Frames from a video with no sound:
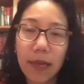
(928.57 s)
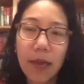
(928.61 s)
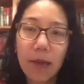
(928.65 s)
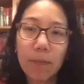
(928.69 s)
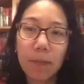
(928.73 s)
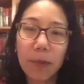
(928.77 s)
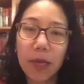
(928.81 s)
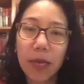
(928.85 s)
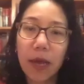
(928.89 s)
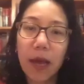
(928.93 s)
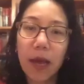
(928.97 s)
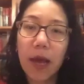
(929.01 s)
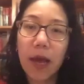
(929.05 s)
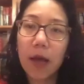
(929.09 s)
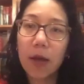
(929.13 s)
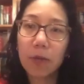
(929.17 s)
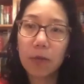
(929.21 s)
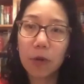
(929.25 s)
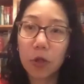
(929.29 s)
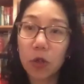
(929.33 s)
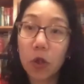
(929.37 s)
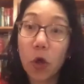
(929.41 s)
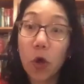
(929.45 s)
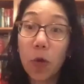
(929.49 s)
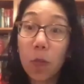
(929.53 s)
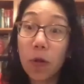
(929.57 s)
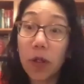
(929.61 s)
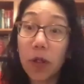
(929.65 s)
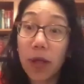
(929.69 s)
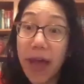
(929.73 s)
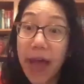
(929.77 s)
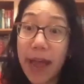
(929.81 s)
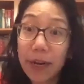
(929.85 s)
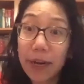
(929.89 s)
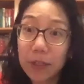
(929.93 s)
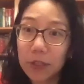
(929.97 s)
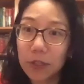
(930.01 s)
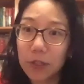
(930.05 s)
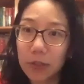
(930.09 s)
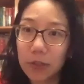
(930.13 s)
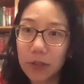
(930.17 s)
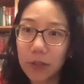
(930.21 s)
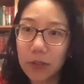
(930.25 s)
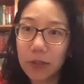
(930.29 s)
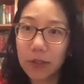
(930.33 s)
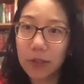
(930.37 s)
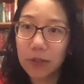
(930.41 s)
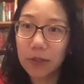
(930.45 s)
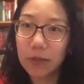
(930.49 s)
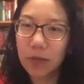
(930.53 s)
become global
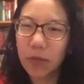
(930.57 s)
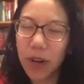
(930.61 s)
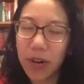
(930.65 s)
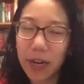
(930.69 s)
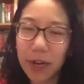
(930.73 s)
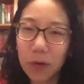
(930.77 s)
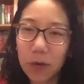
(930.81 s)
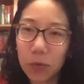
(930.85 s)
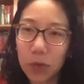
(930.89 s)
actors, right?